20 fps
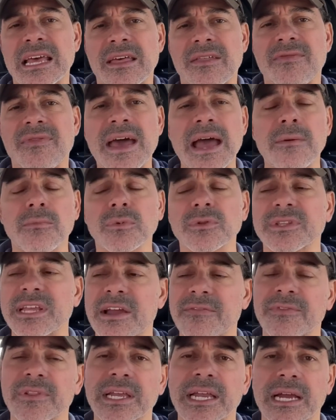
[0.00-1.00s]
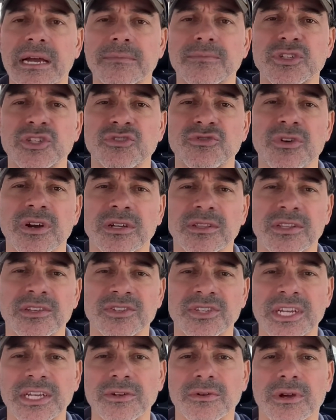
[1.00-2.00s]
That will definitely obstruct the
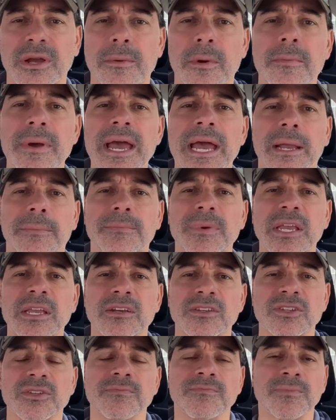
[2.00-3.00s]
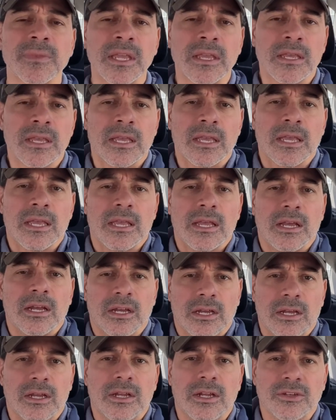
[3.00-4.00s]
signal coming back, because
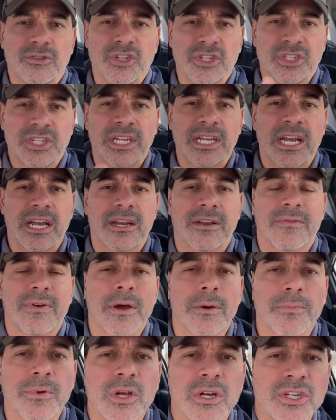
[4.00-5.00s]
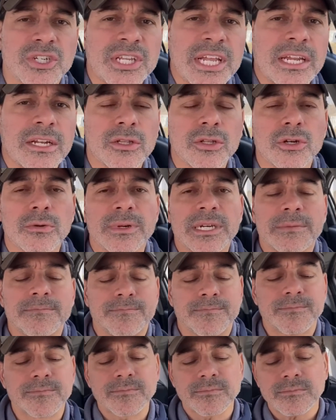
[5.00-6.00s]
just to kind of help you understand a little bit,
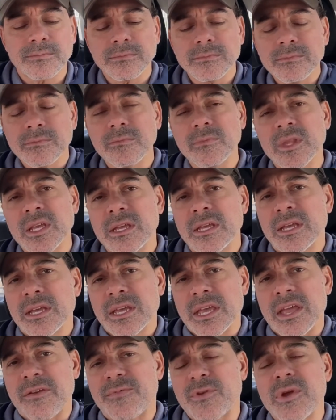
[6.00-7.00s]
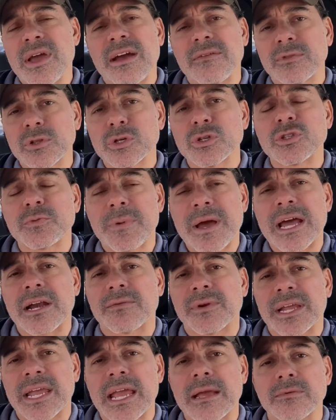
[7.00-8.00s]
if you have loose
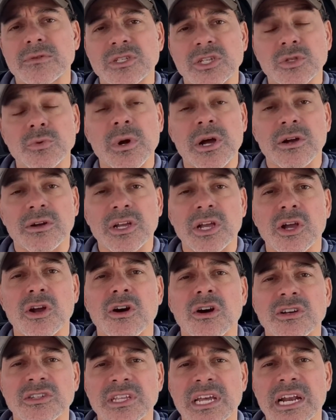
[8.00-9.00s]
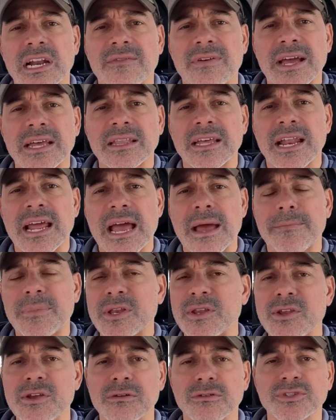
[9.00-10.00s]
battery cables as well, it can cause that. I've had that
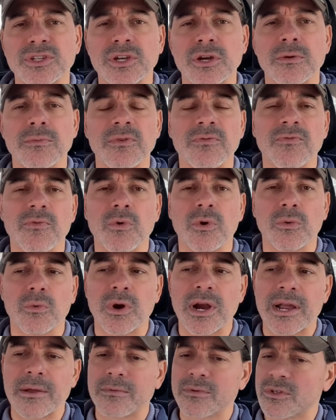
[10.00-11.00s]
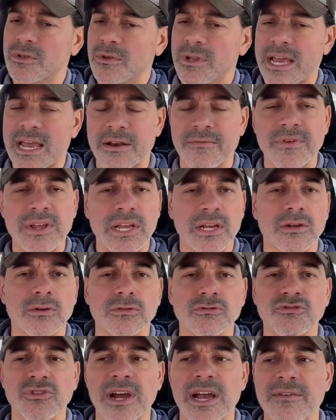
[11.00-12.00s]
happen years ago before, where I had a
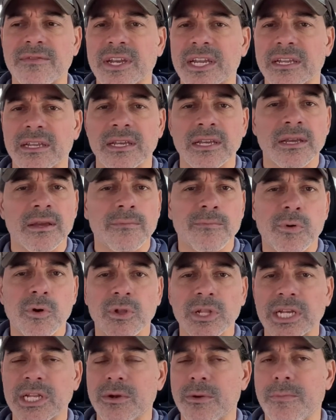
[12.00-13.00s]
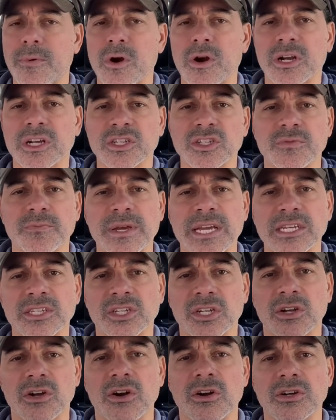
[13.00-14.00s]
vehicle driving it, pulling into a parking space,
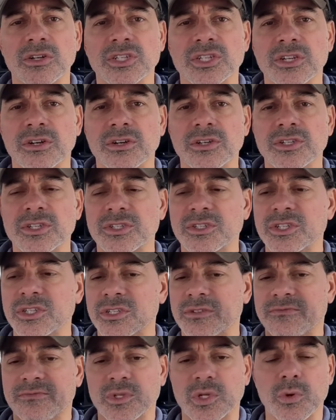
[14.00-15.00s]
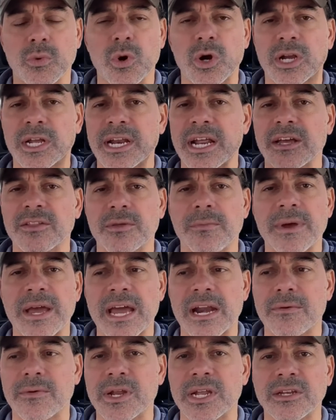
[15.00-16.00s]
the car starts just quirking out the
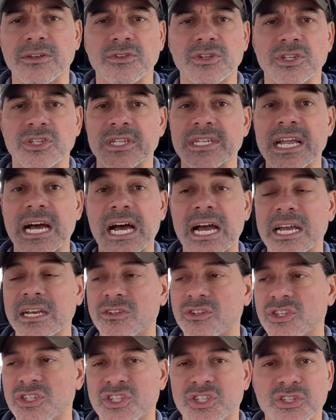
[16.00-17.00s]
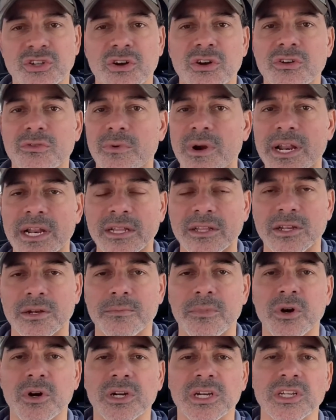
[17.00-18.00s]
battery and just died and just stalled right into the
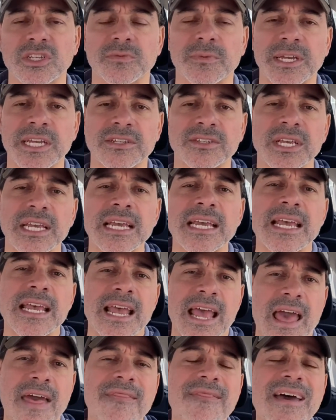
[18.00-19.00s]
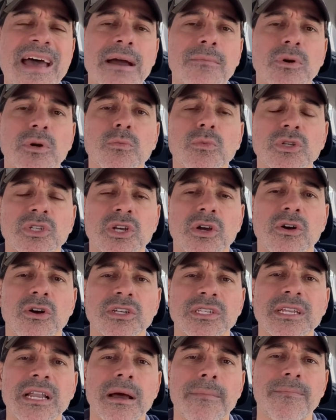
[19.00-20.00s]
parking space. And that one was
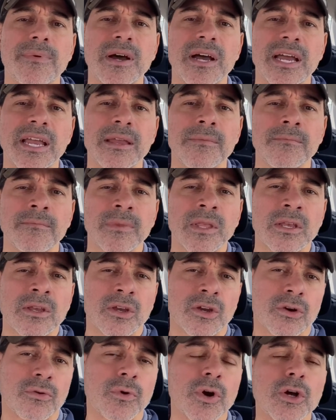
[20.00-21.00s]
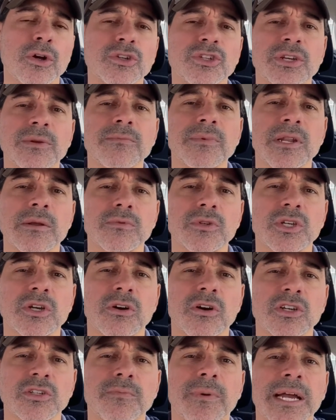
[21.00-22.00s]
caused not by corrosion, but it was
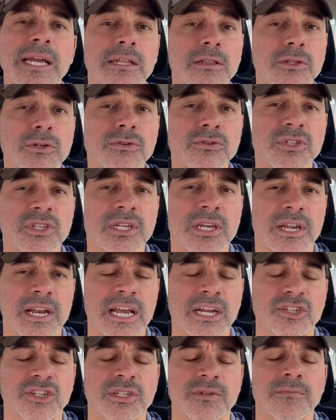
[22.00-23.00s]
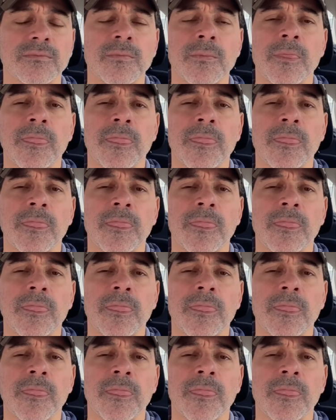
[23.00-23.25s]
caused by a loose connection.